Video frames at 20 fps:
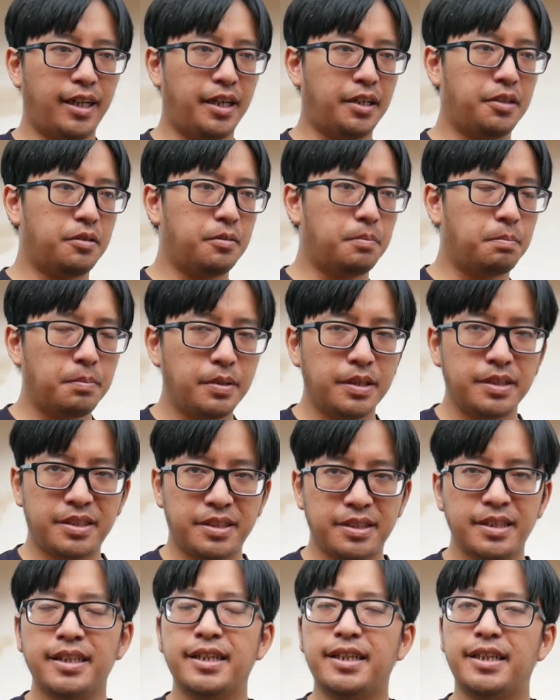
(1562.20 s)
and a
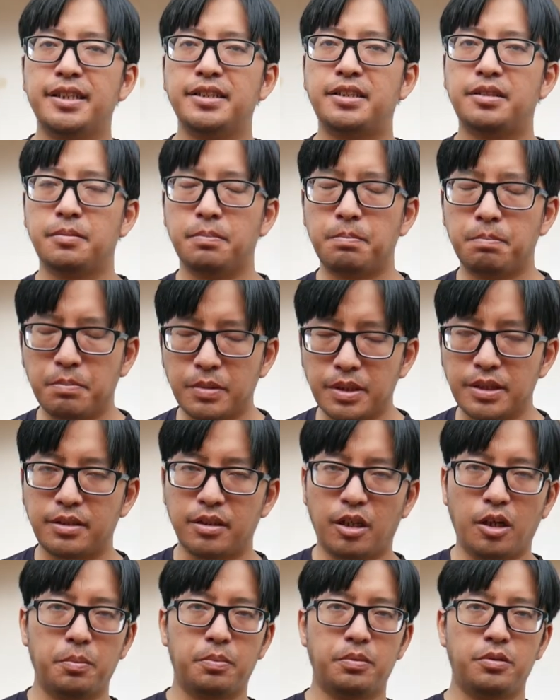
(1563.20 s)
miss is a missed
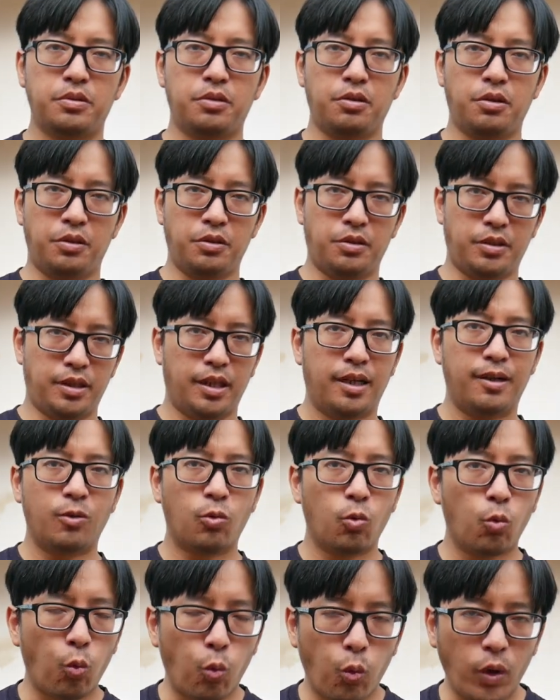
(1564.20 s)
opportunity, a
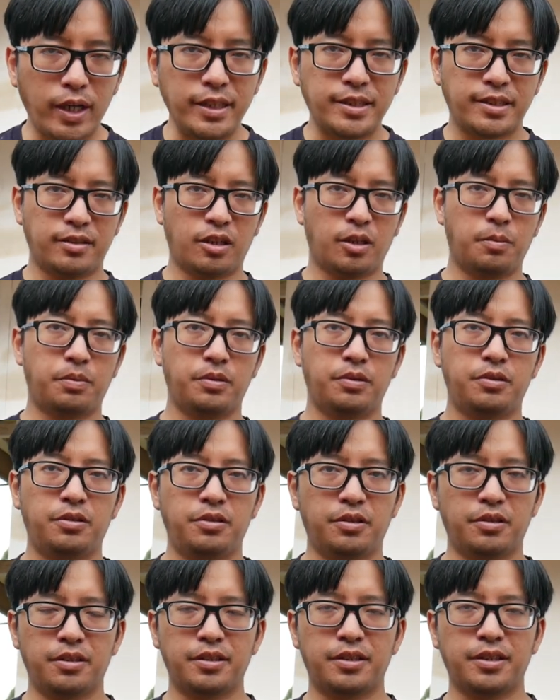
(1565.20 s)
wasted
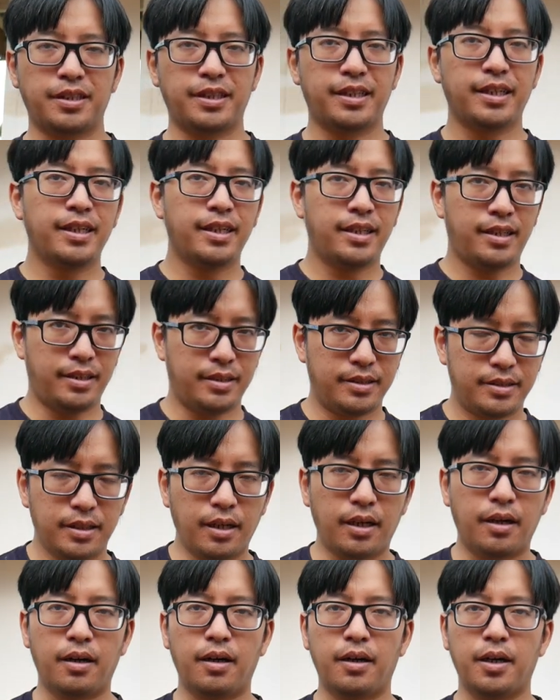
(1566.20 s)
opportunity in
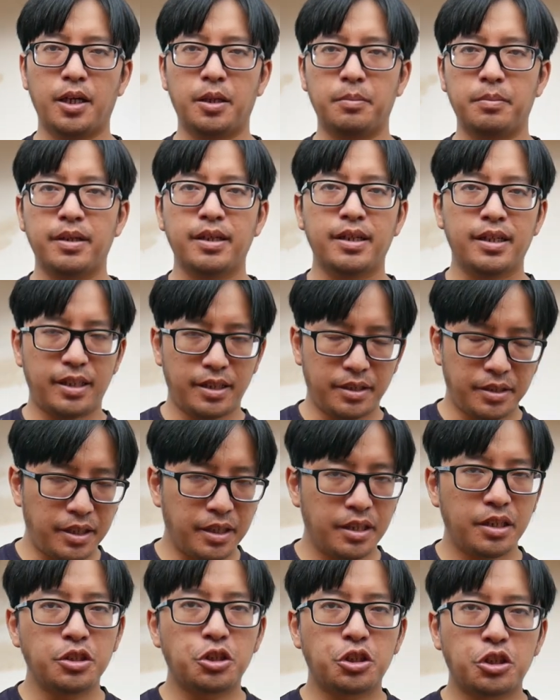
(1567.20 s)
time, in
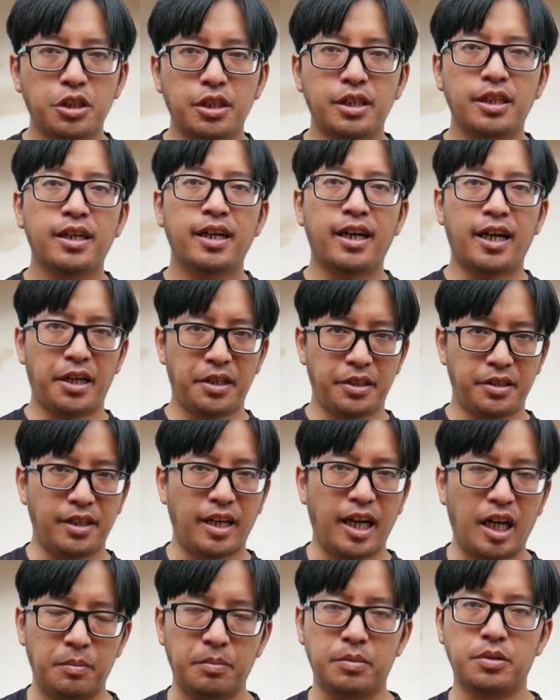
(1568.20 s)
energy, and
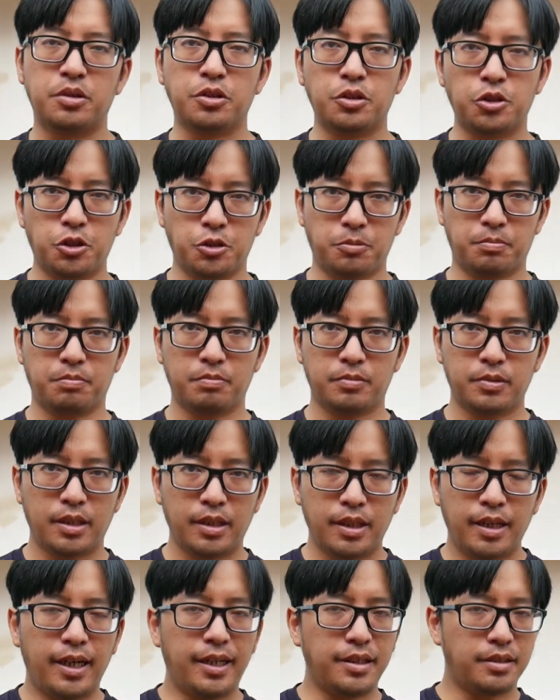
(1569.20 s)
ammunition.
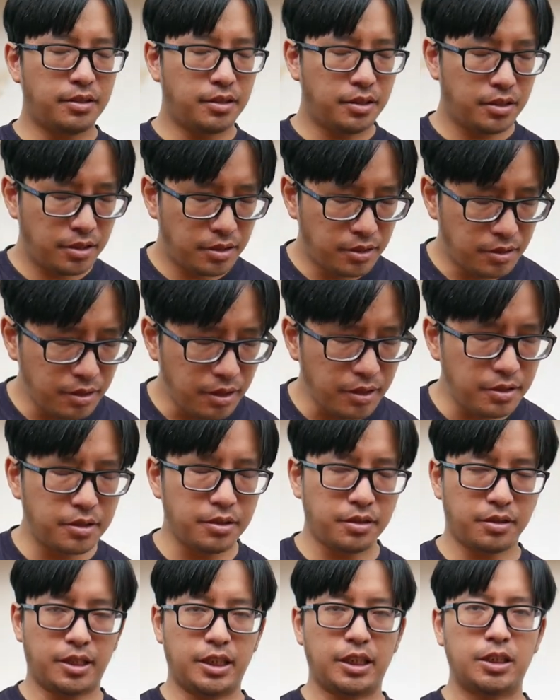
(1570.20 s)
And
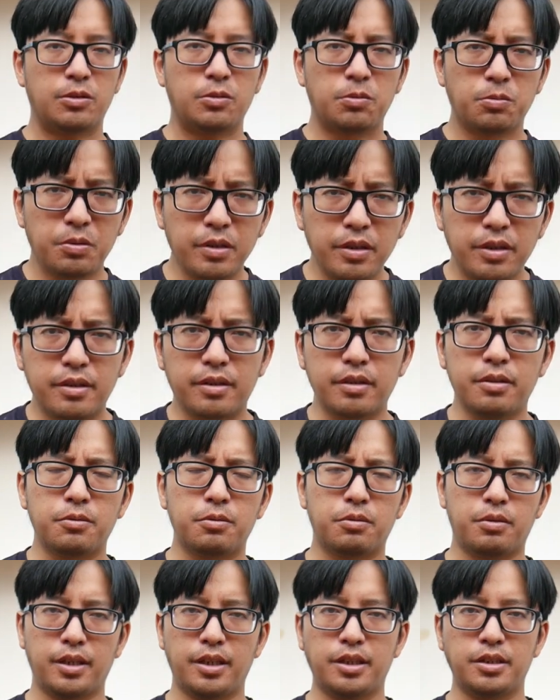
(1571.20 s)
certainly,
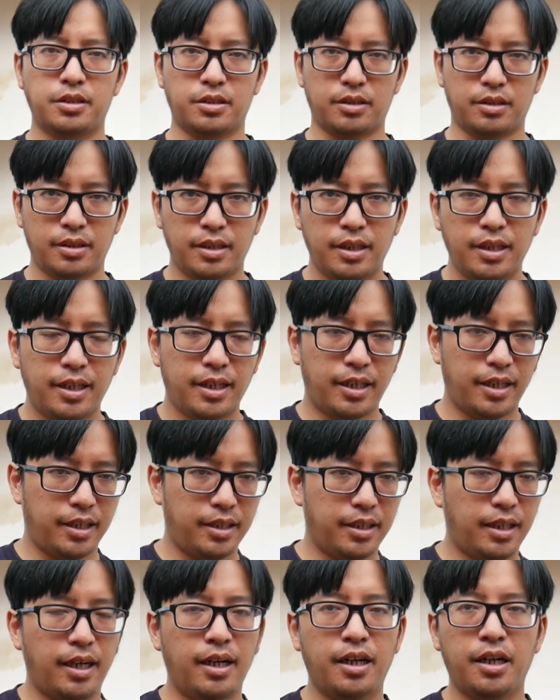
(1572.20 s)
within reason,
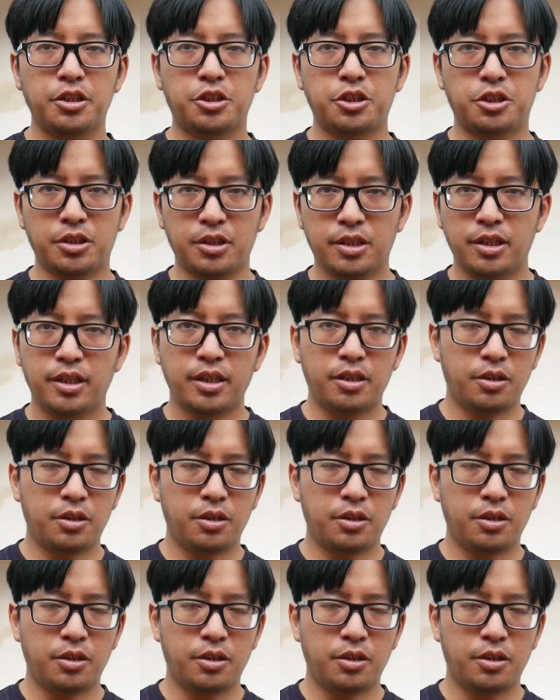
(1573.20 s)
an archer